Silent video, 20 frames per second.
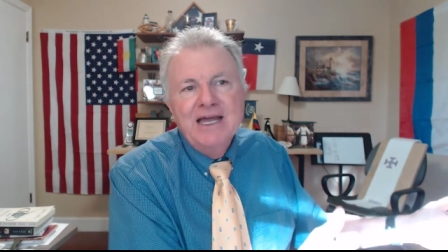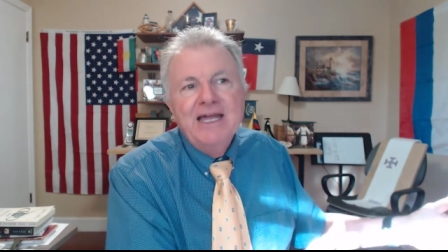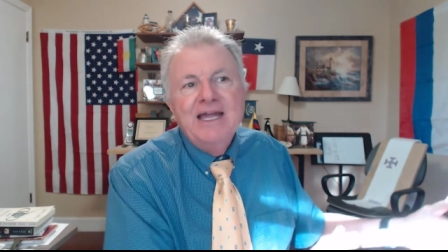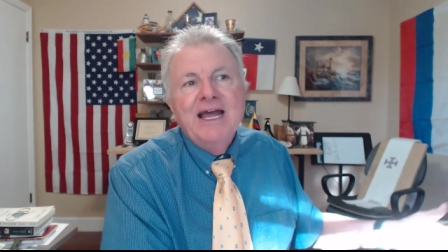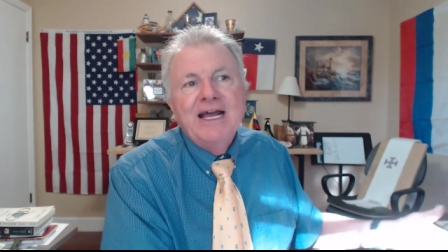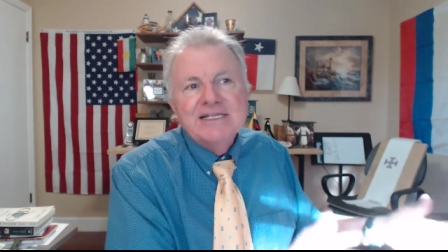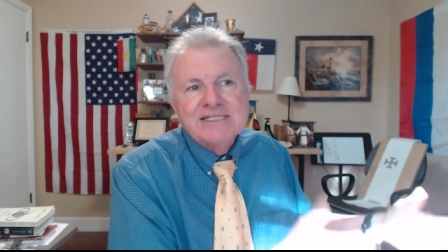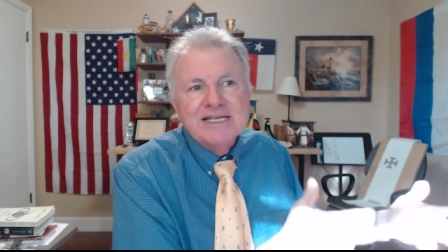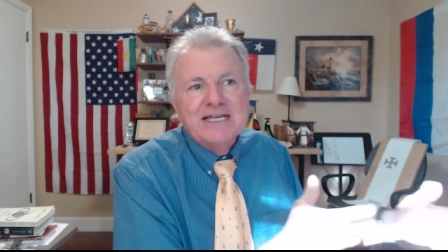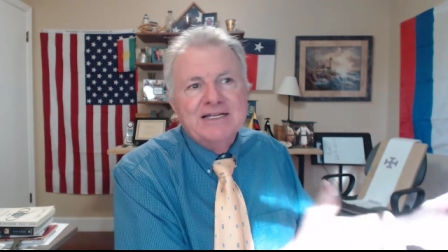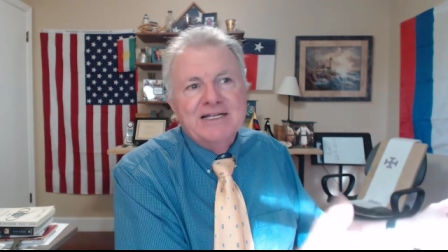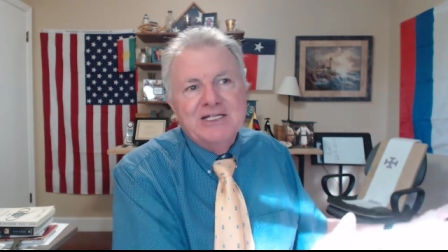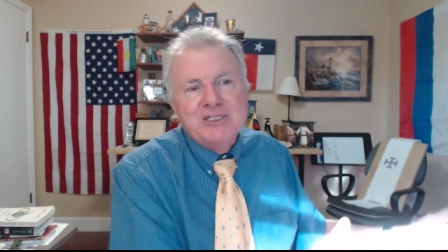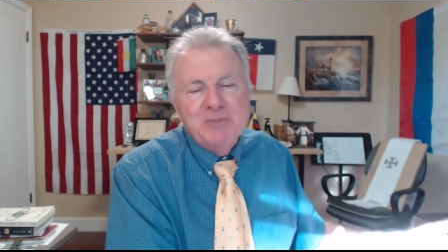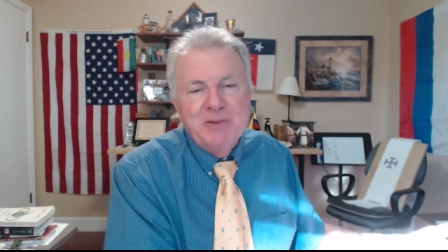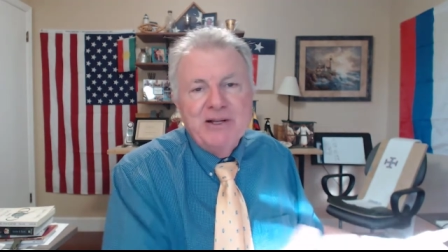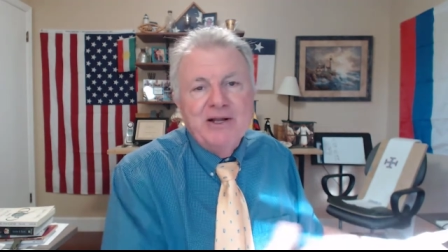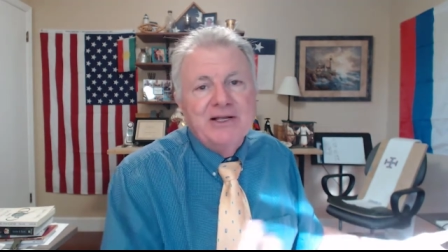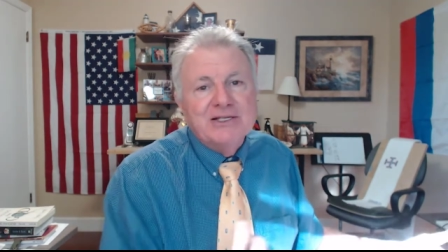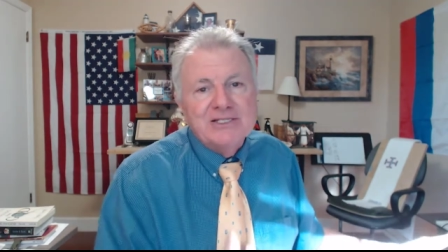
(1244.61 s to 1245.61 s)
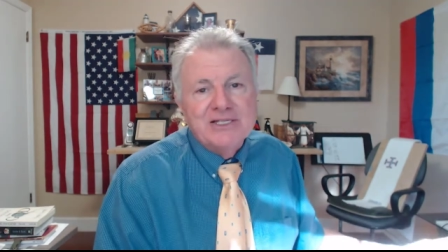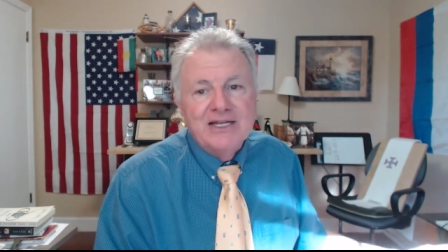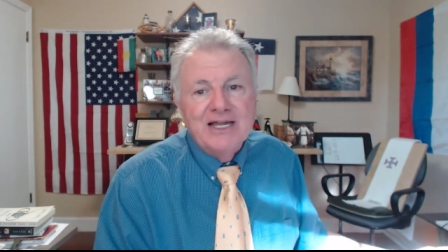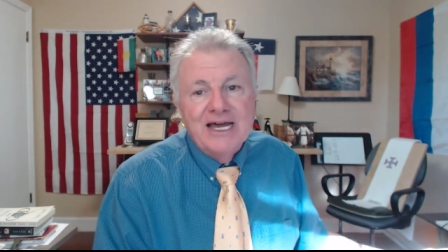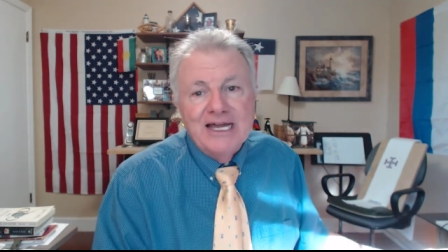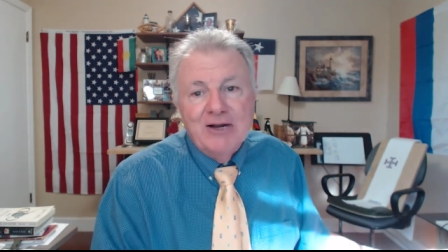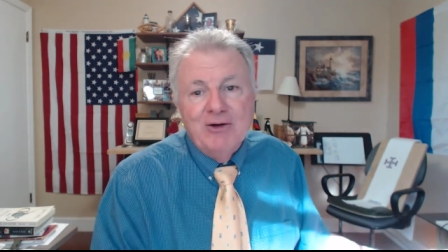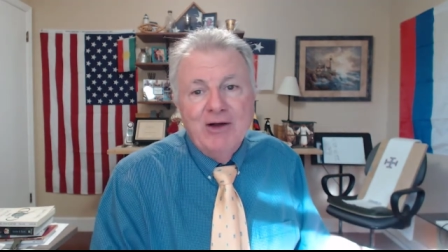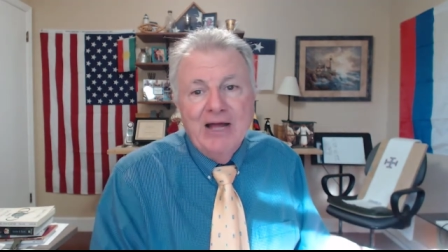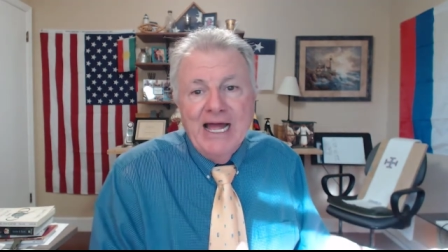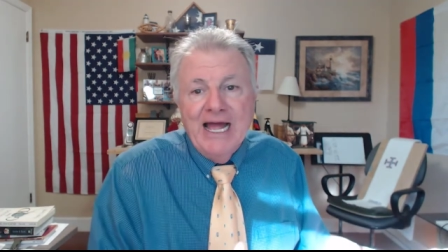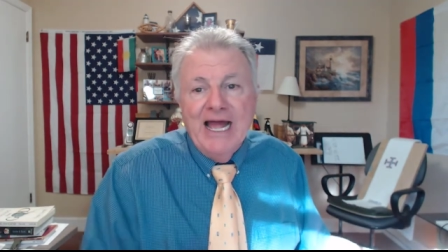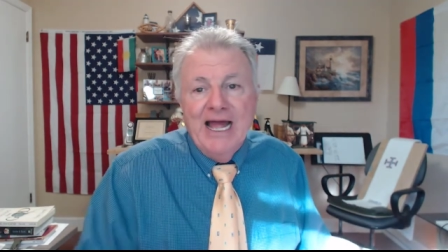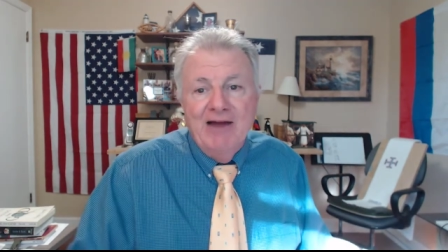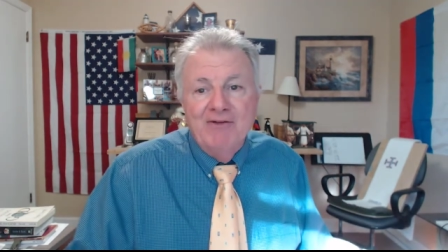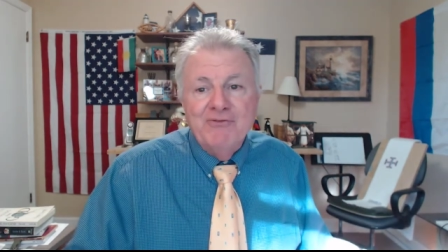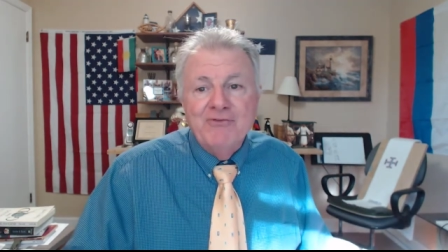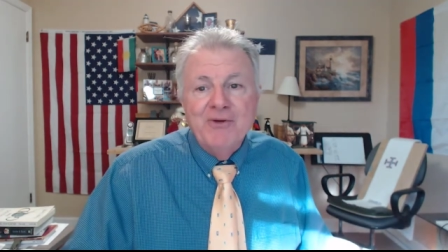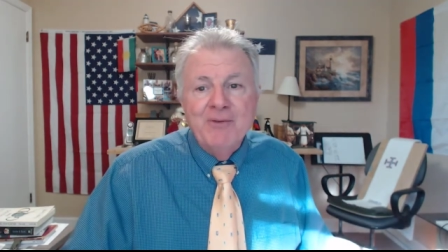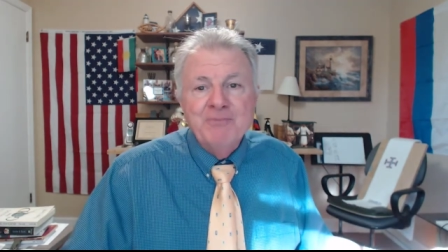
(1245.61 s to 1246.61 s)
he has that experience that I don't
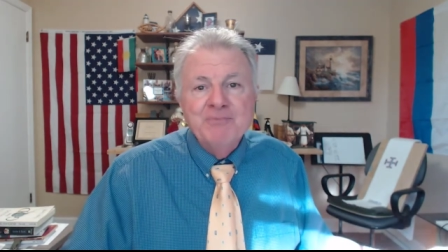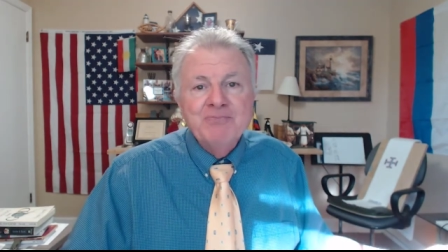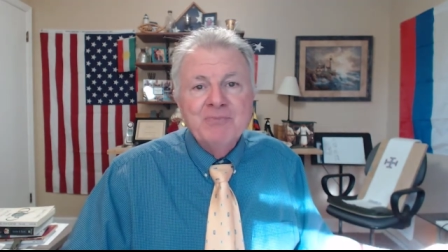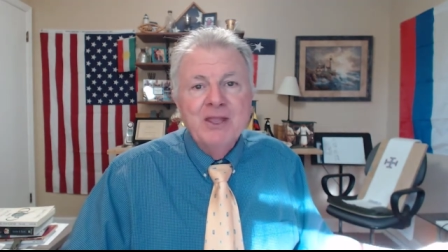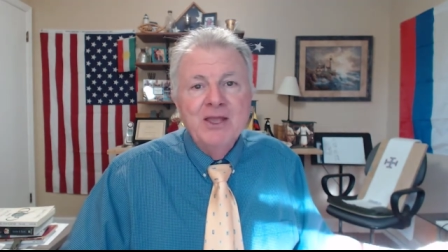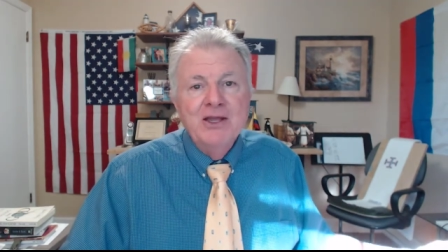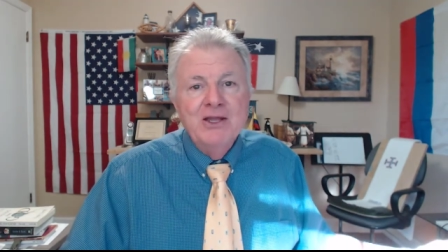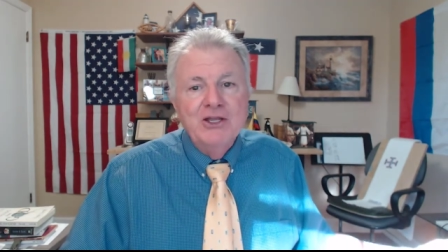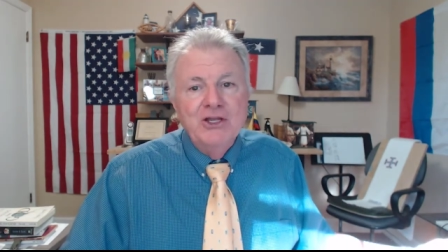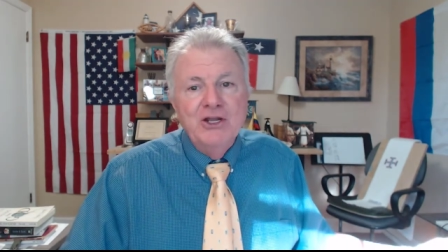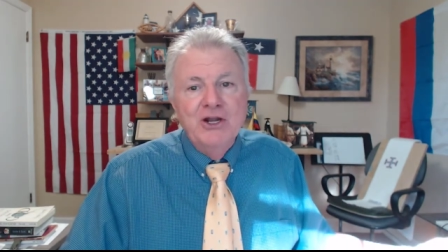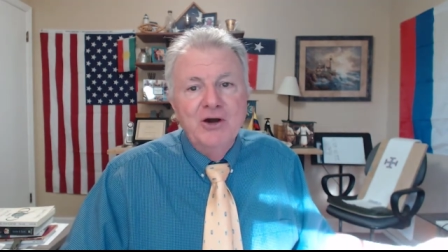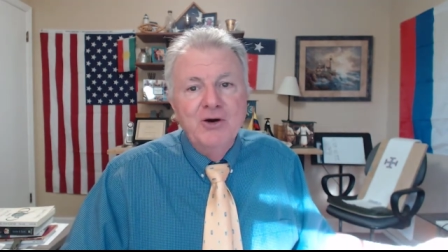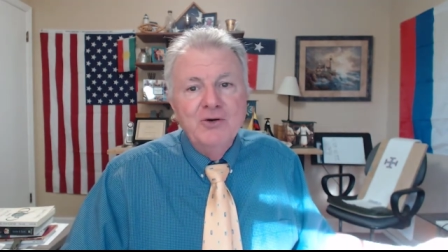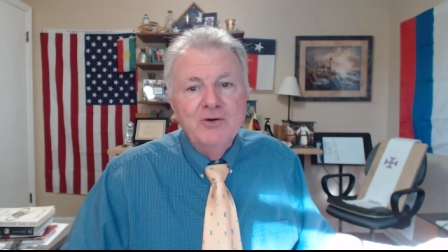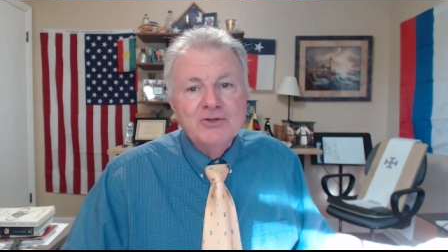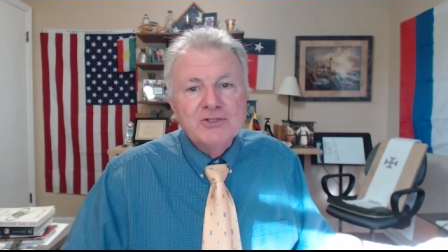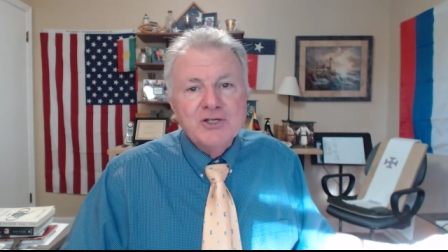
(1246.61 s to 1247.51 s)
have, you know.